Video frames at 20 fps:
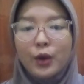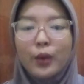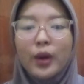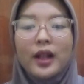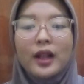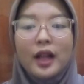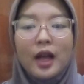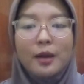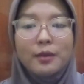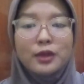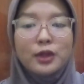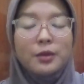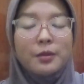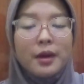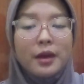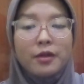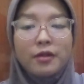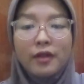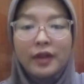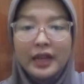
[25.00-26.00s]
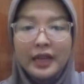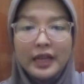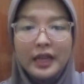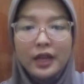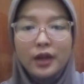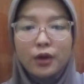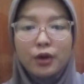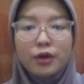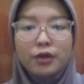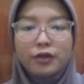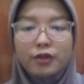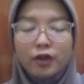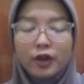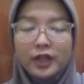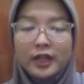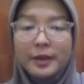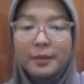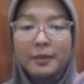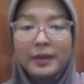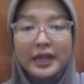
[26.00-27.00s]
welcome to my video
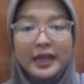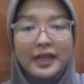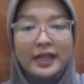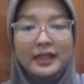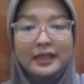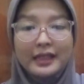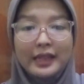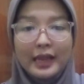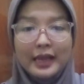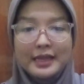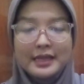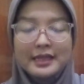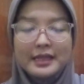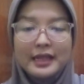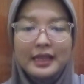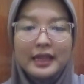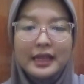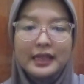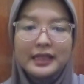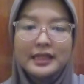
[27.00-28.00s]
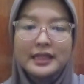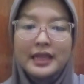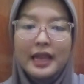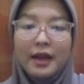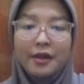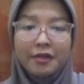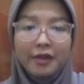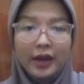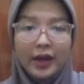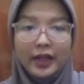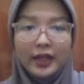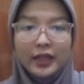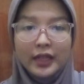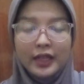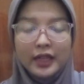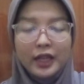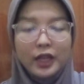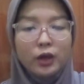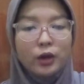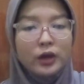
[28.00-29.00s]
for the Midtest in Tefl
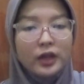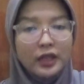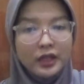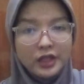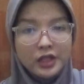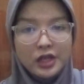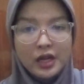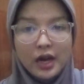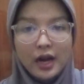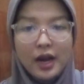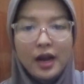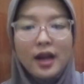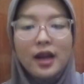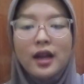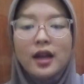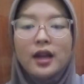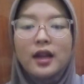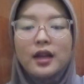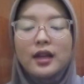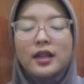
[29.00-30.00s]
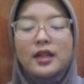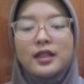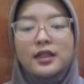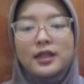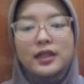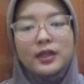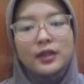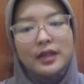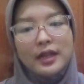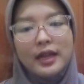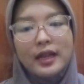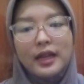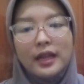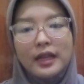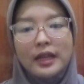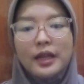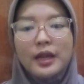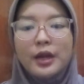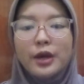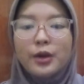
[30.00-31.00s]
in Indonesia.
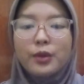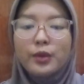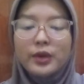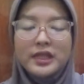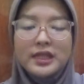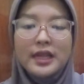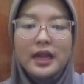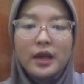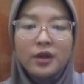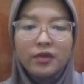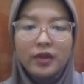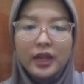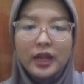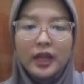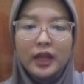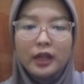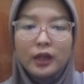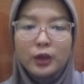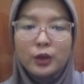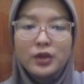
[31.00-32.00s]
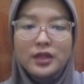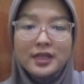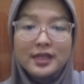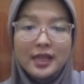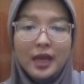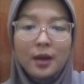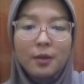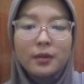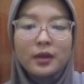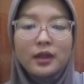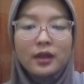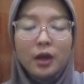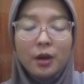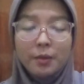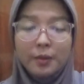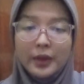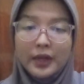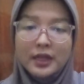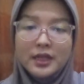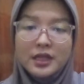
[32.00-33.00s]
Today, we're diving into some
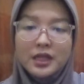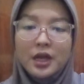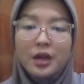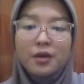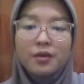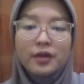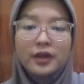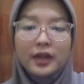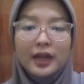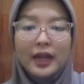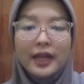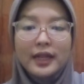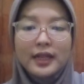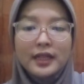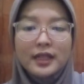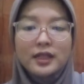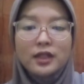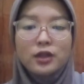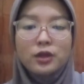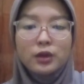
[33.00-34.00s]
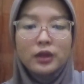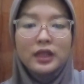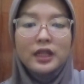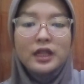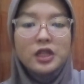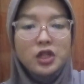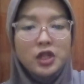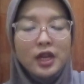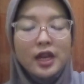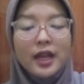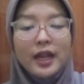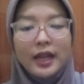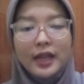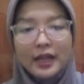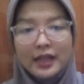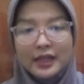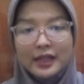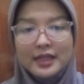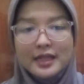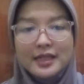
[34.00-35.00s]
topics related to teaching
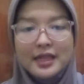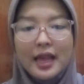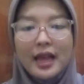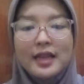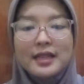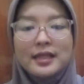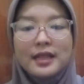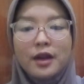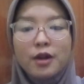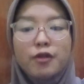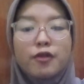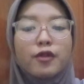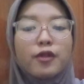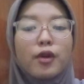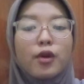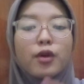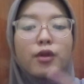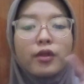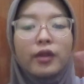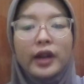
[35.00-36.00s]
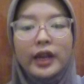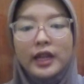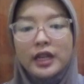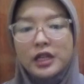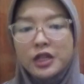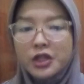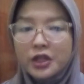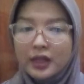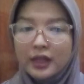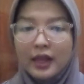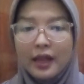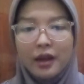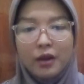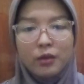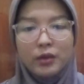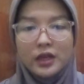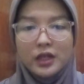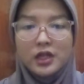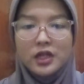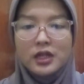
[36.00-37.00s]
English as a full-range
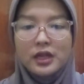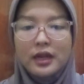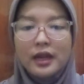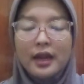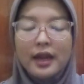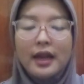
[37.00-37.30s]
language,